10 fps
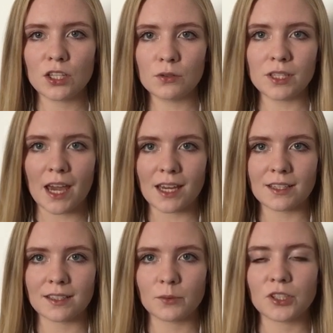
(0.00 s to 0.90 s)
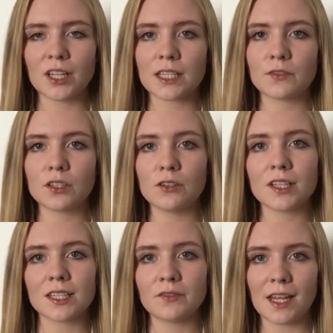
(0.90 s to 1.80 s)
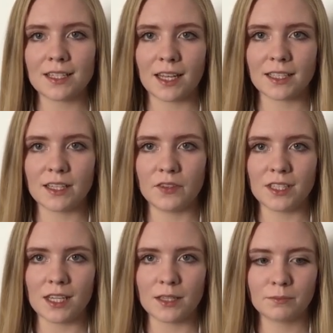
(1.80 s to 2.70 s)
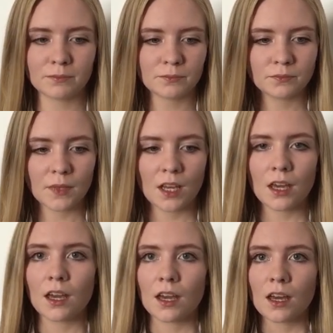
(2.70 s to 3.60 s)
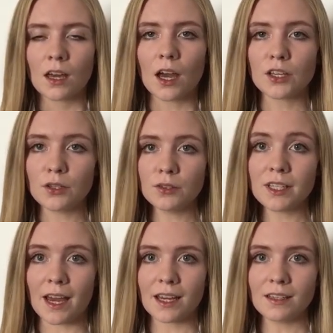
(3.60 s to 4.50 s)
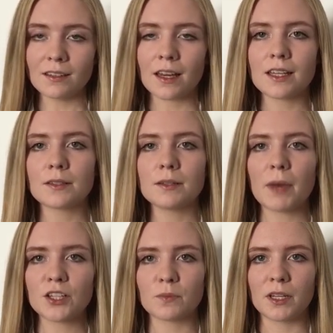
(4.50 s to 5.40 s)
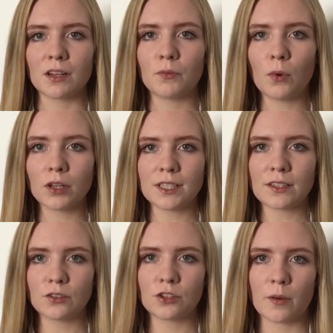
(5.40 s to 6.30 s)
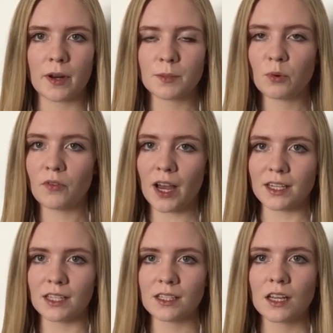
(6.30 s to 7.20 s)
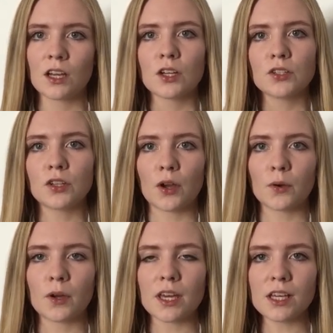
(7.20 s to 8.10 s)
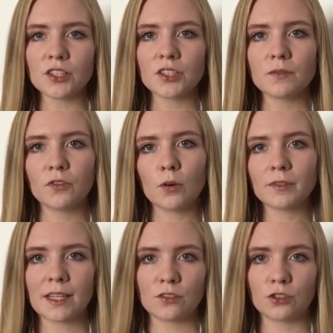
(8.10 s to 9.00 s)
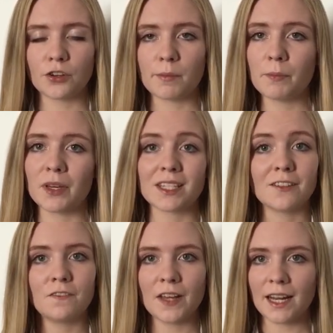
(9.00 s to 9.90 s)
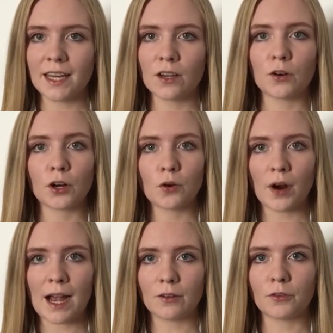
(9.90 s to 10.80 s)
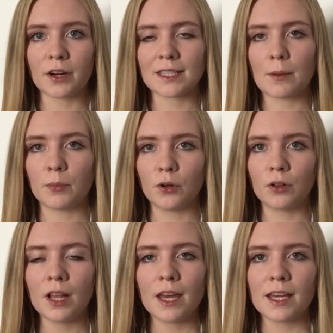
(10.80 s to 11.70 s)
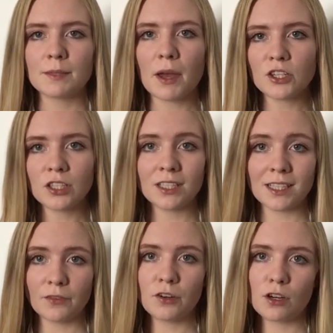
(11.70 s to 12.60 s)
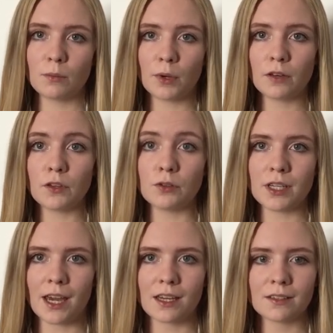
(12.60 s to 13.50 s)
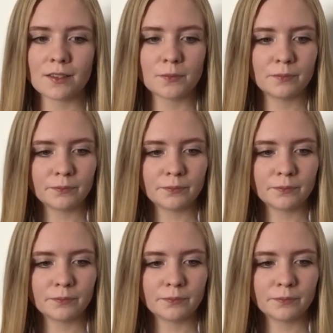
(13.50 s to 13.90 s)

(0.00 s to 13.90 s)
UDAs, which stands for units of dental activity. A UDA is a measurement of what dental treatment is provided. So each form of dental treatment, be it a filling or a crown, for example, is measured in a different number of UDAs.